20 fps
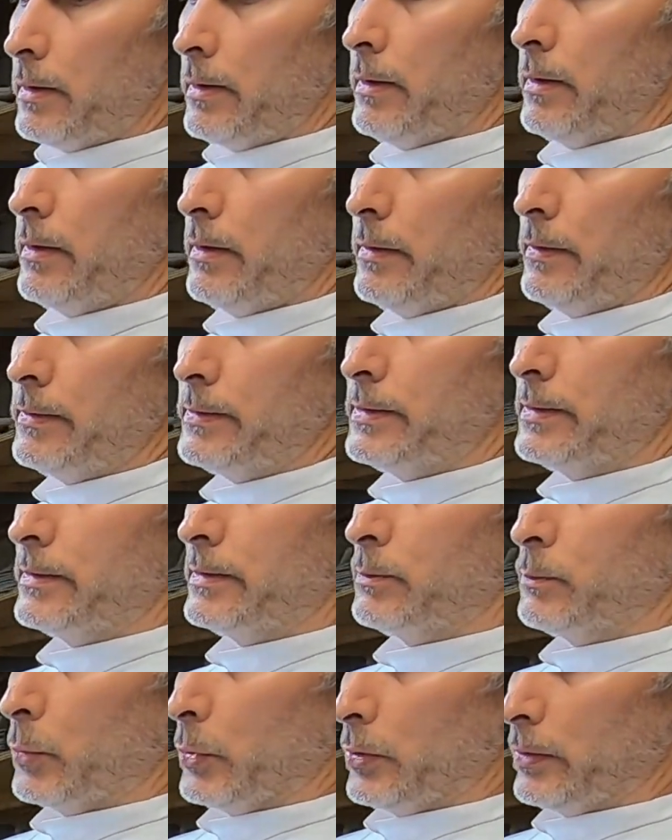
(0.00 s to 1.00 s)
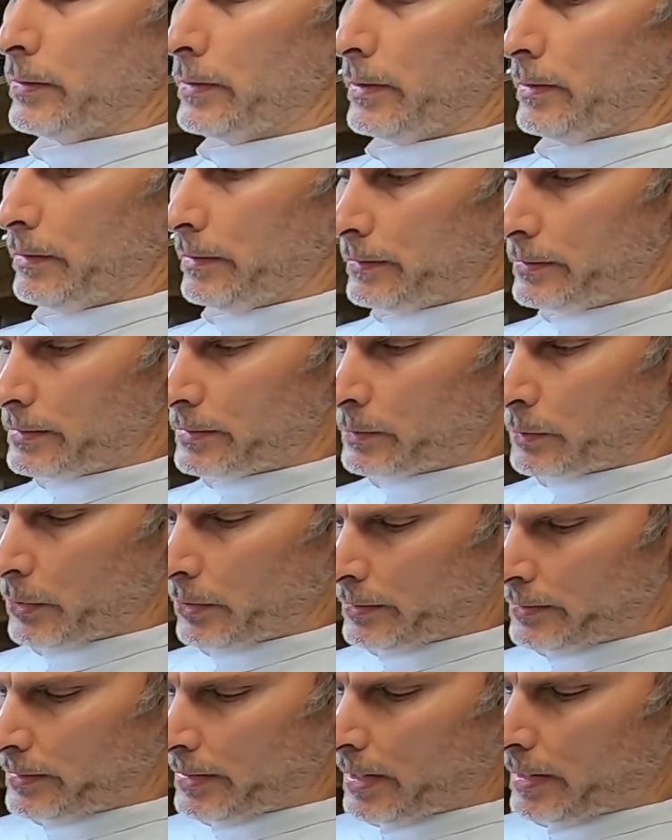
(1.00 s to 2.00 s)
you know, this is more
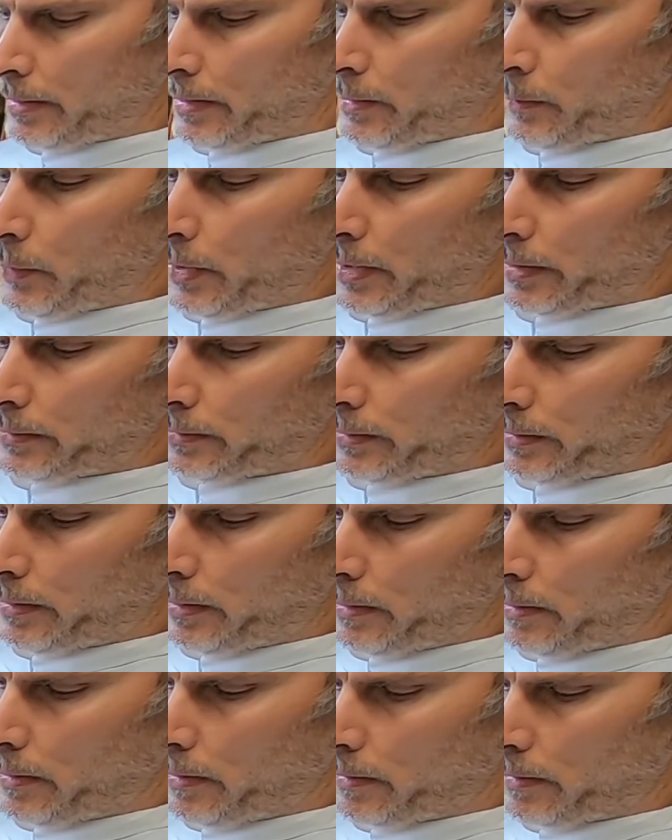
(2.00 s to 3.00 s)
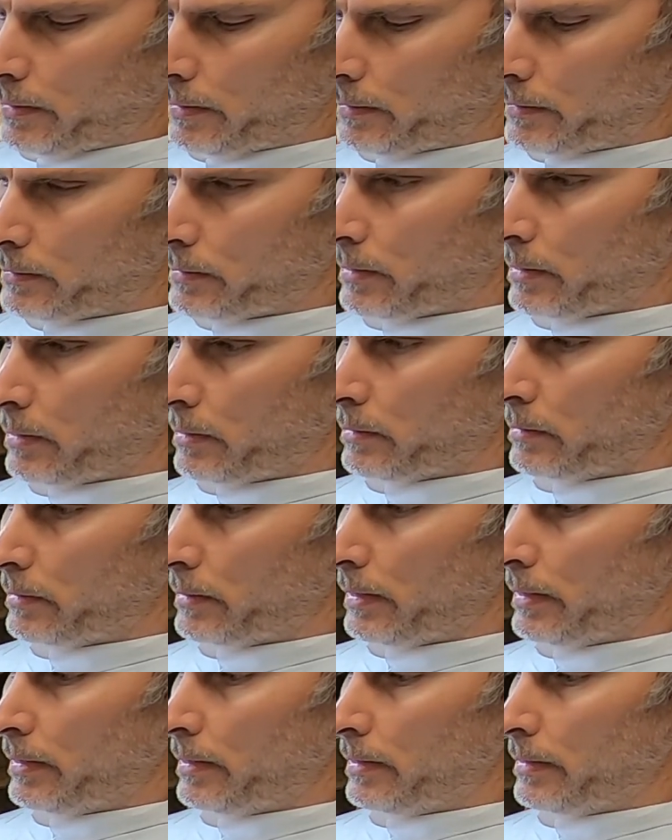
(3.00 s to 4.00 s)
solid epoxy here, so
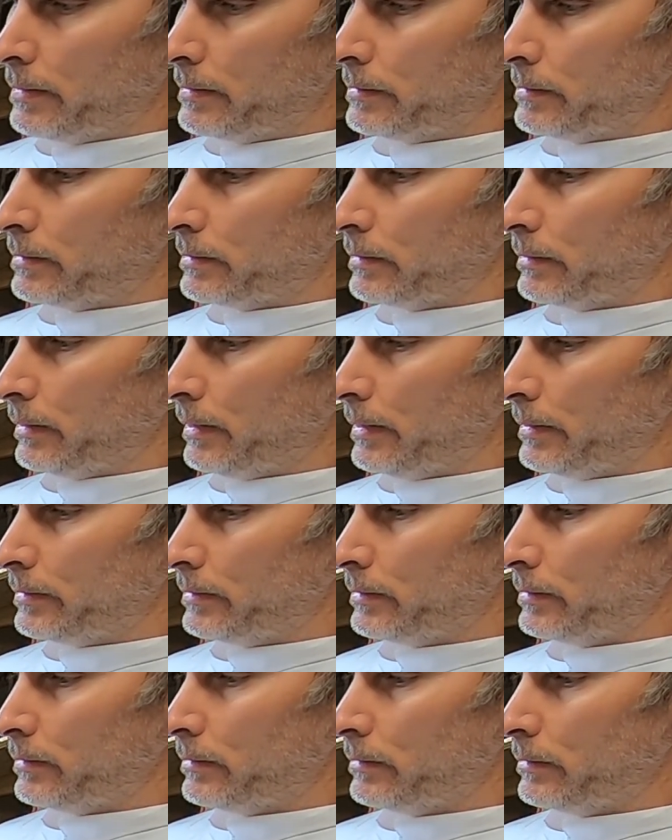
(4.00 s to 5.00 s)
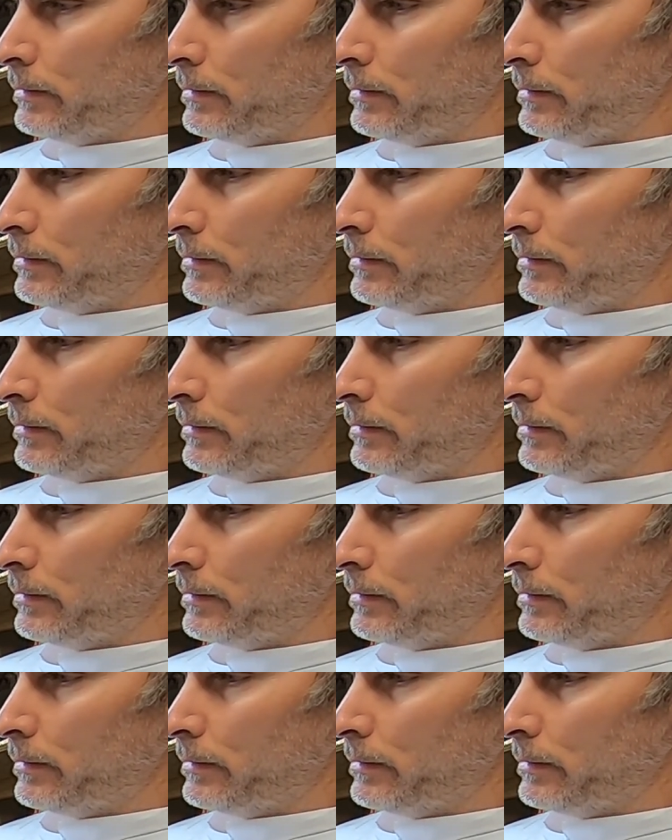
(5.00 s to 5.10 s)
it has less